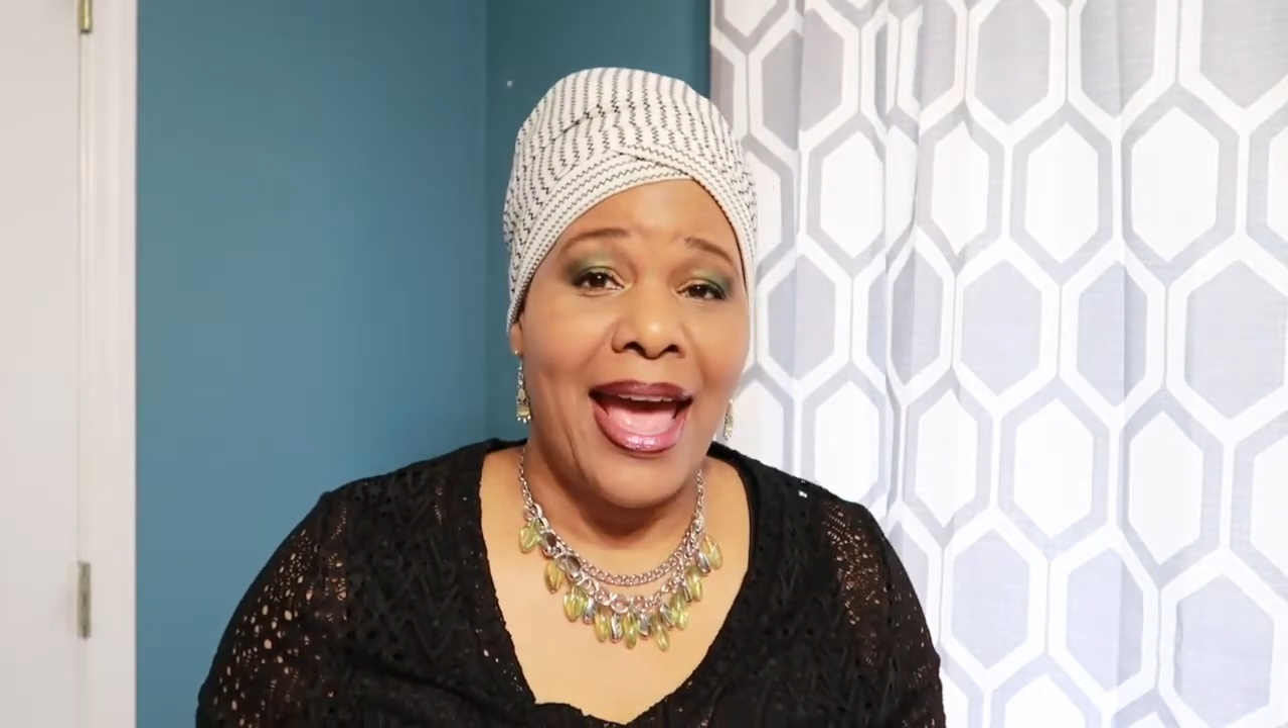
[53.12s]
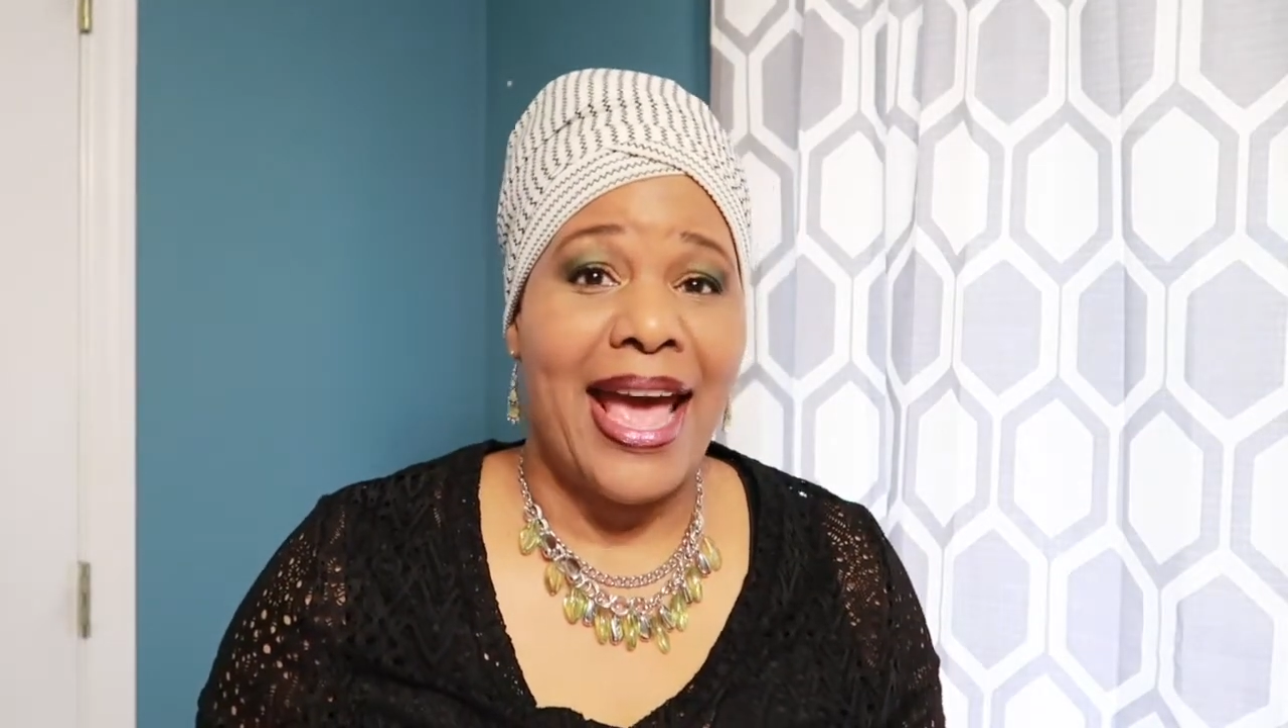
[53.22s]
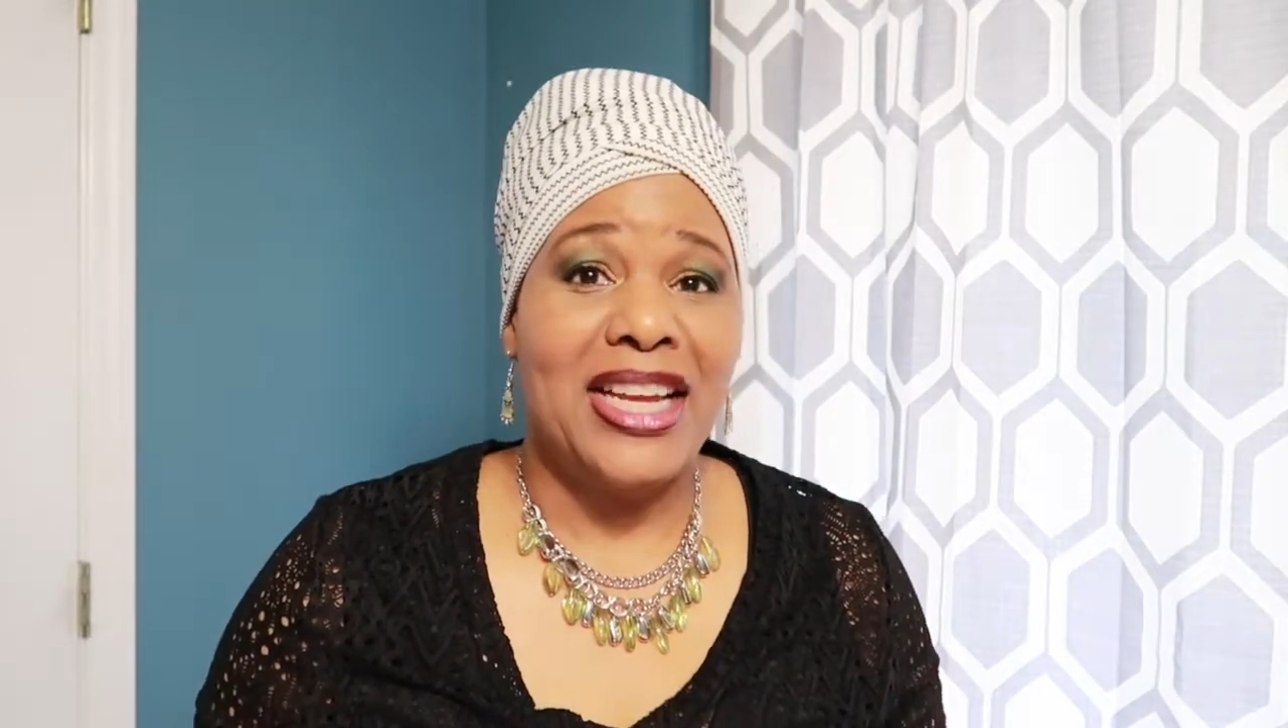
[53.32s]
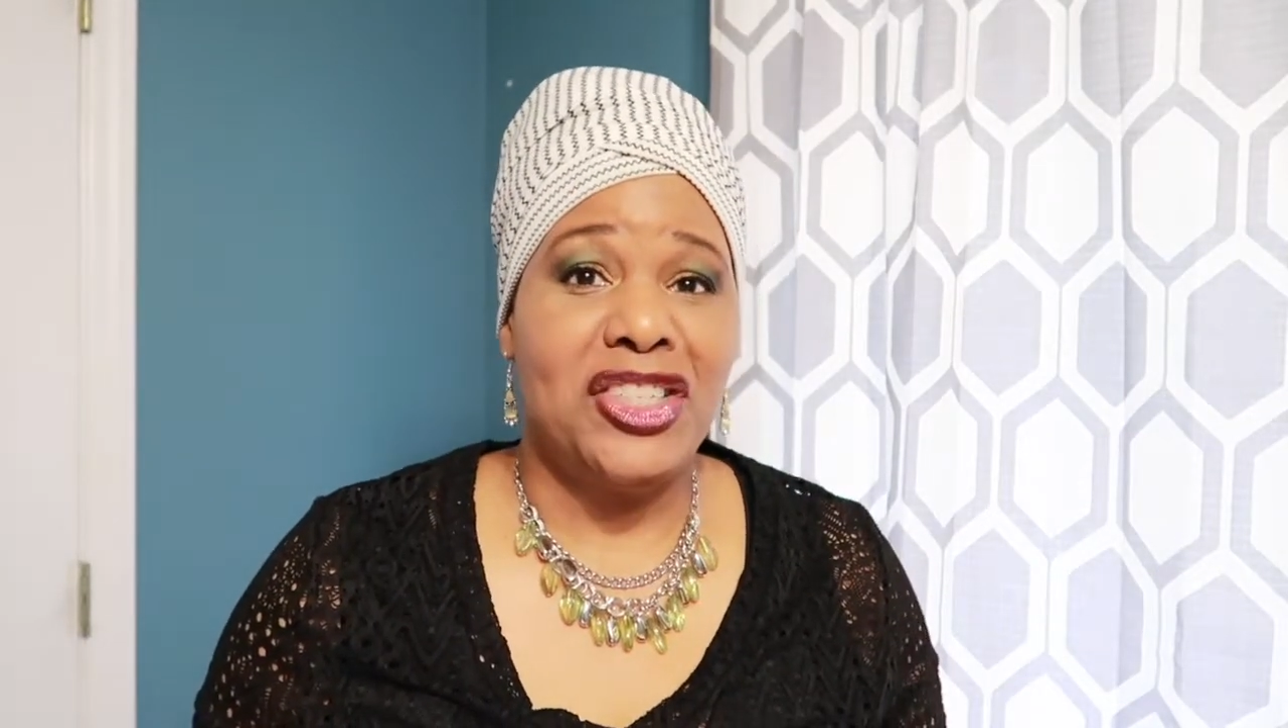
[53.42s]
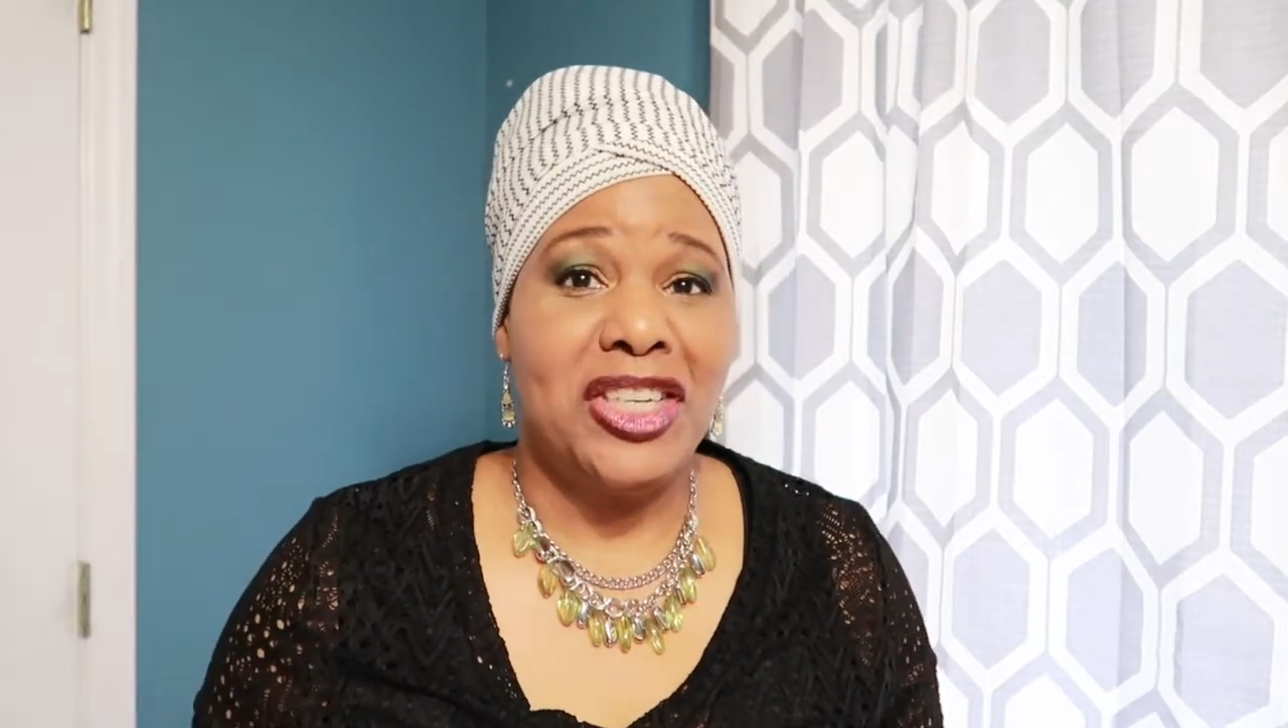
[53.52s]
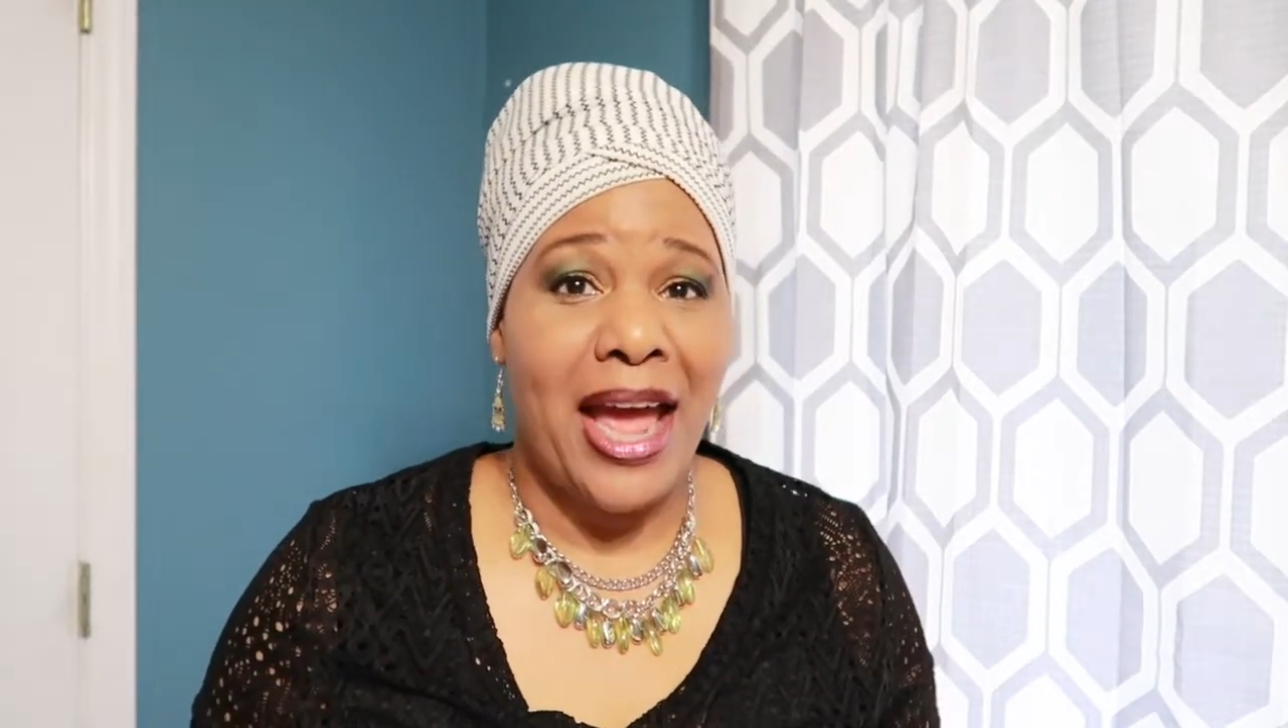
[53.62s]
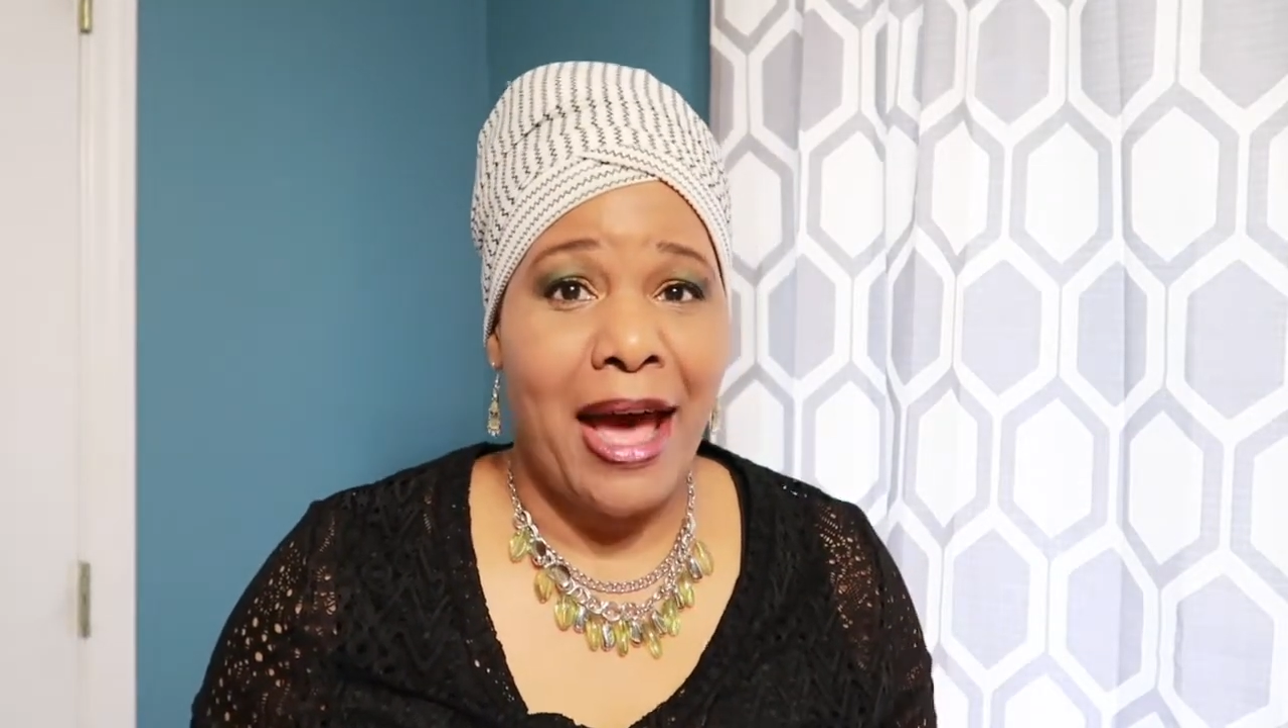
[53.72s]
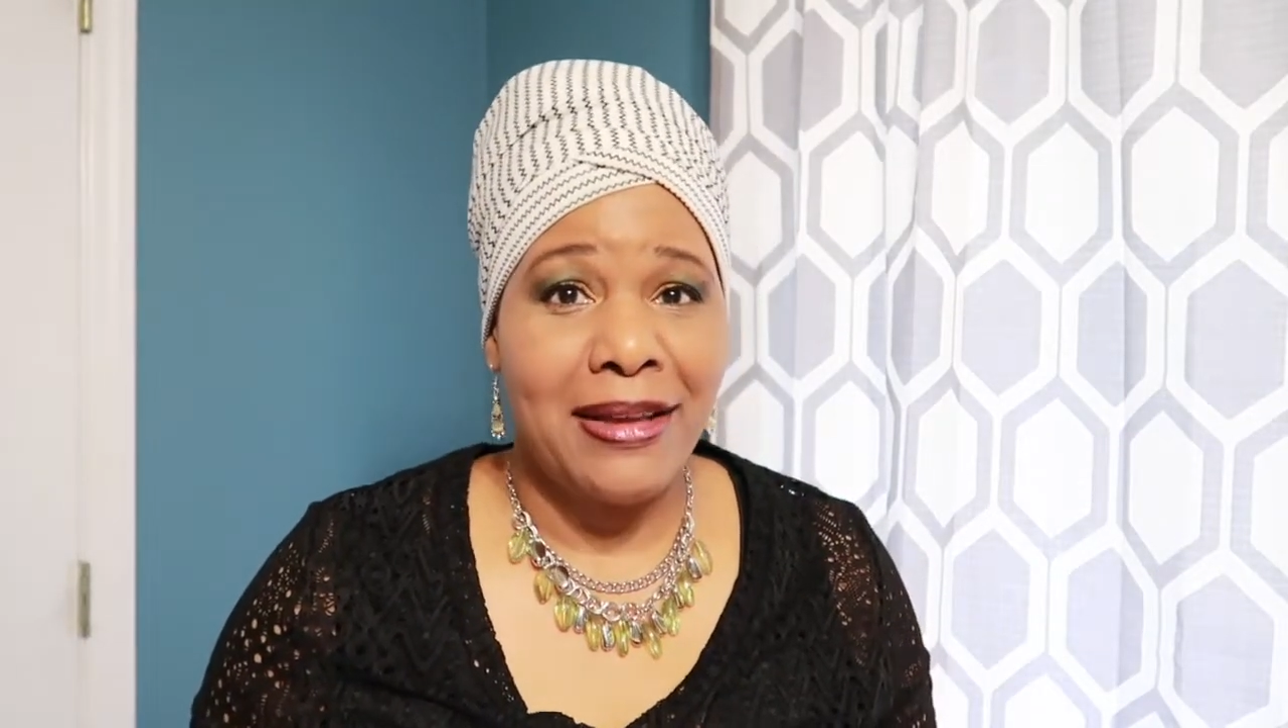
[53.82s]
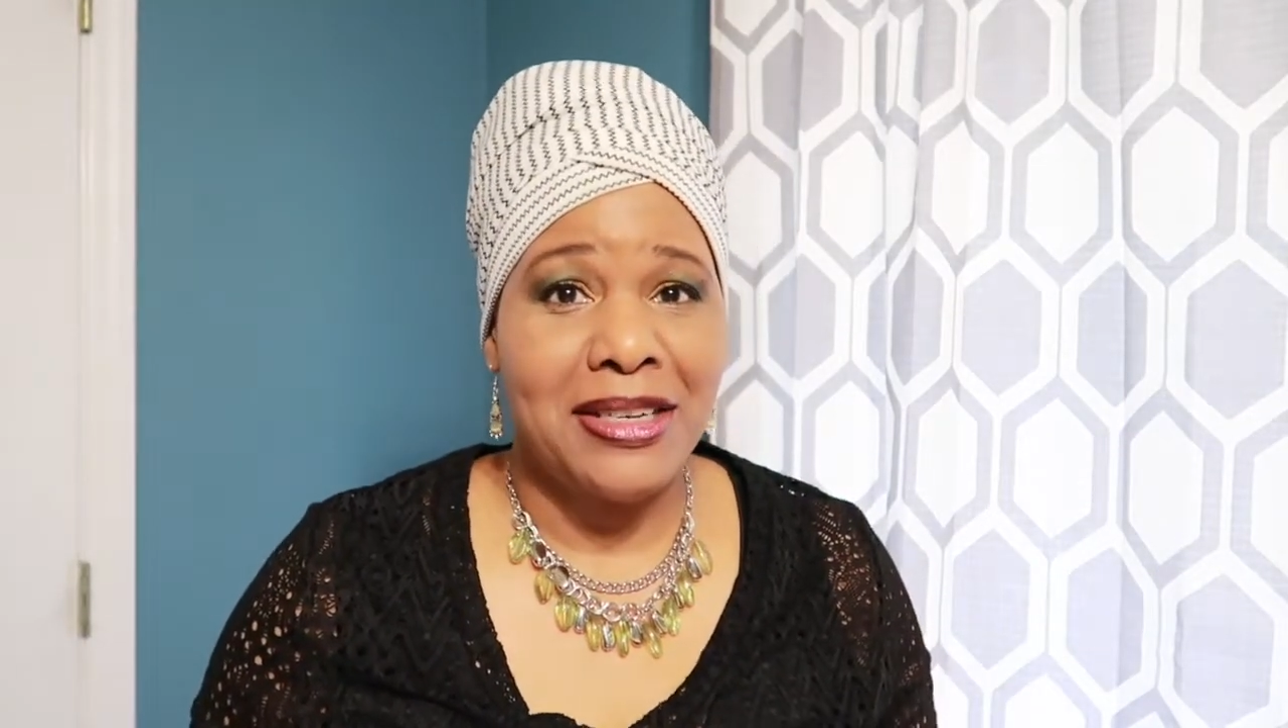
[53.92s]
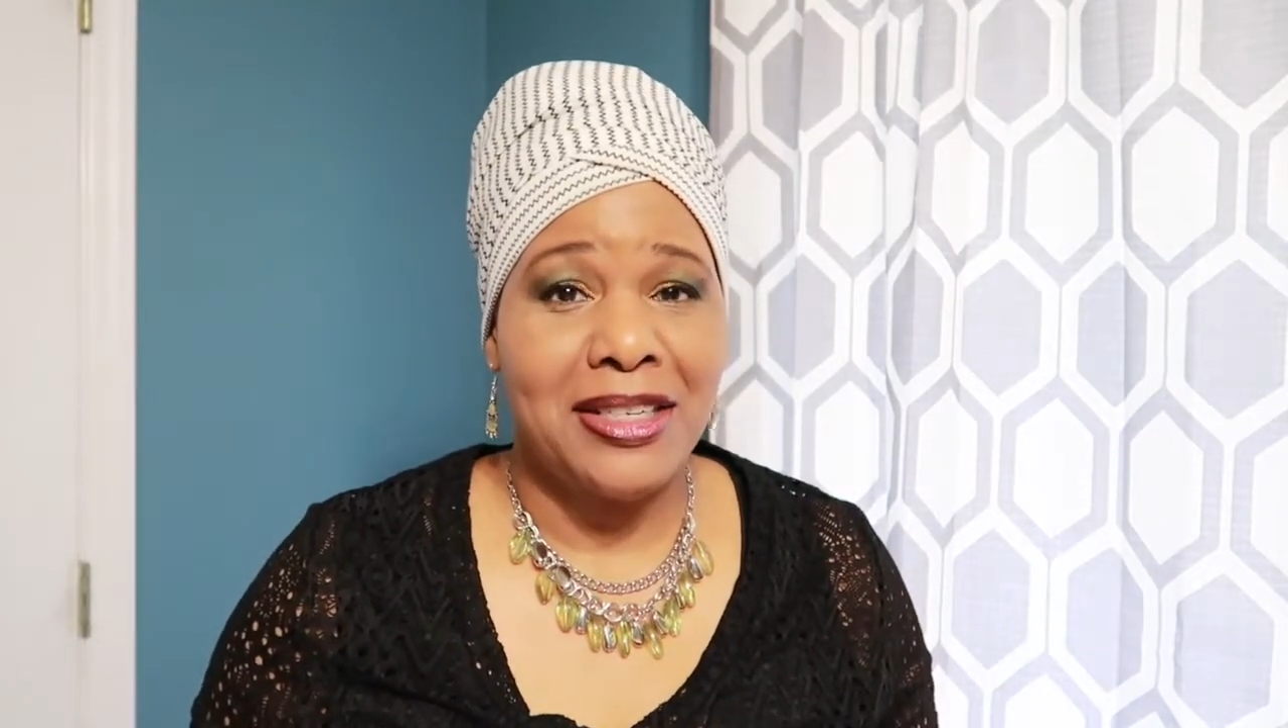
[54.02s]
a
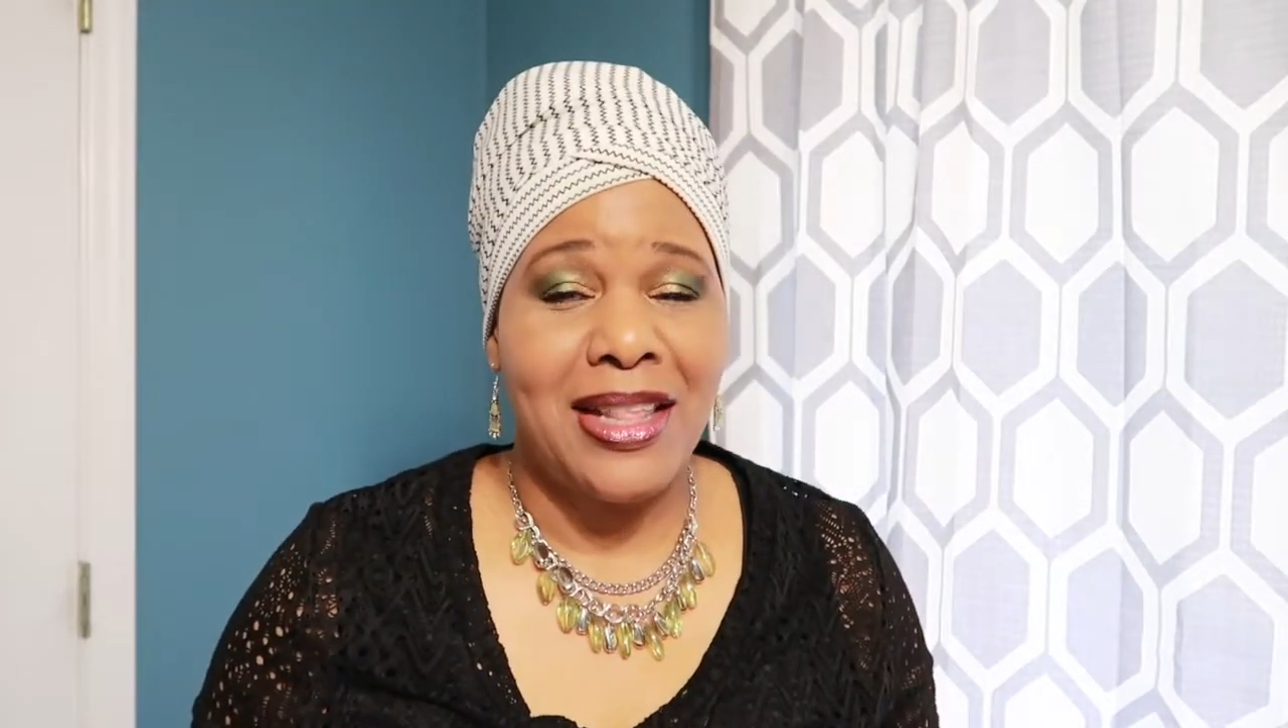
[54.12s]
challenge